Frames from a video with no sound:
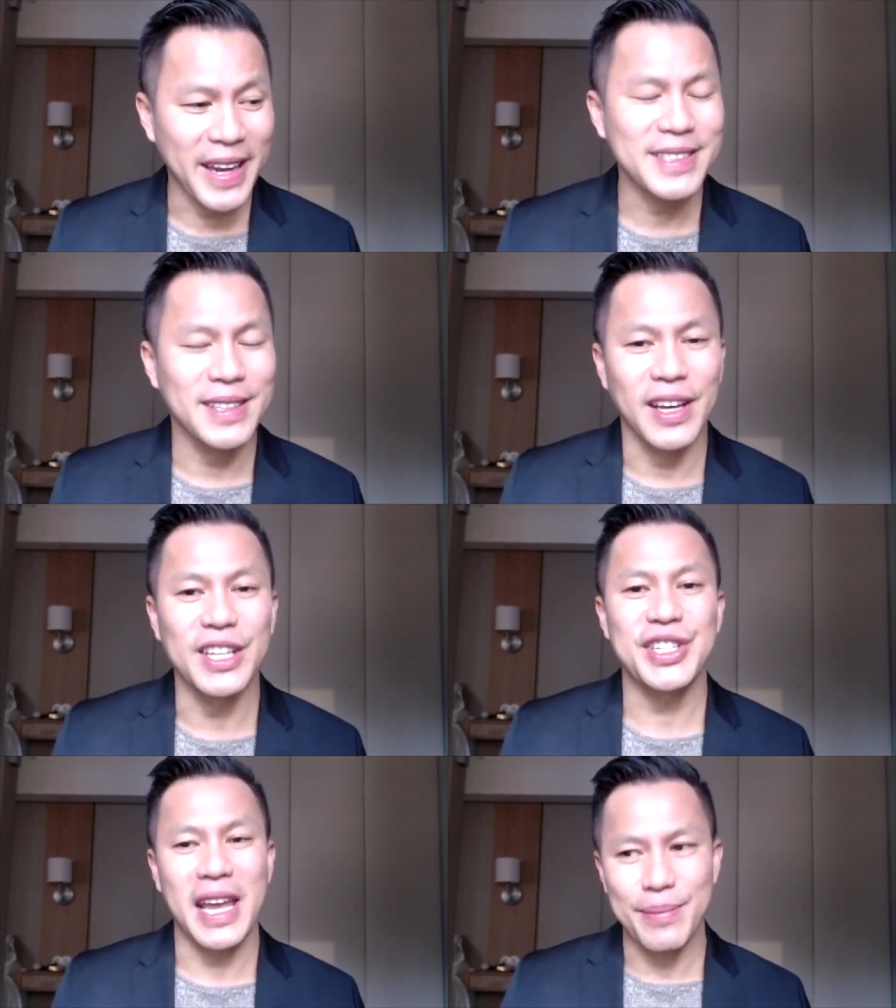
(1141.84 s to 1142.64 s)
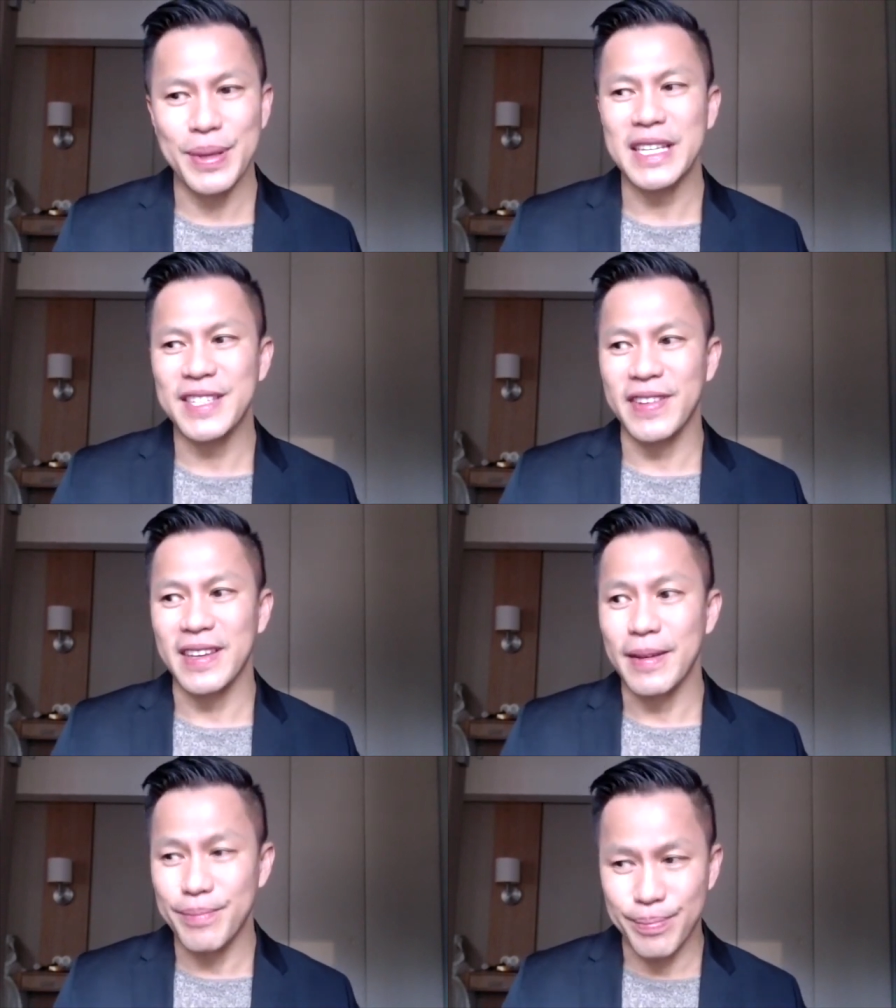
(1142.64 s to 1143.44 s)
to launch a
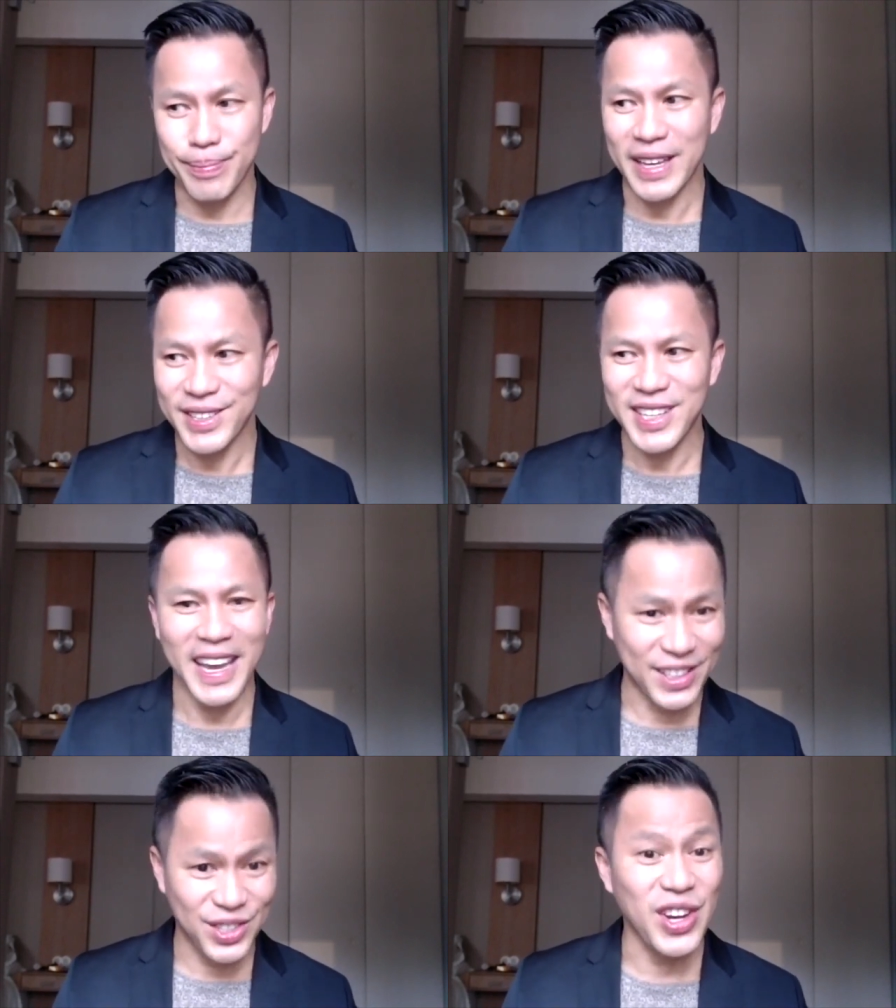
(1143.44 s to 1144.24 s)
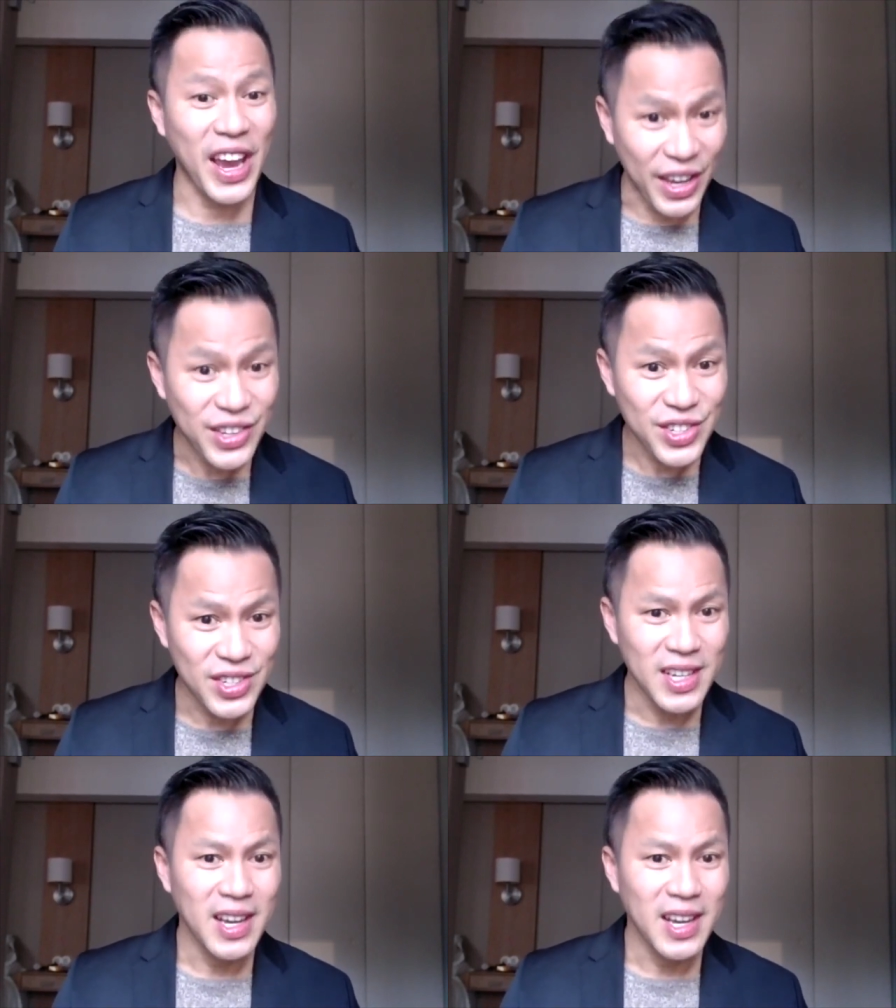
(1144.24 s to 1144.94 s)
BSV-based exchange.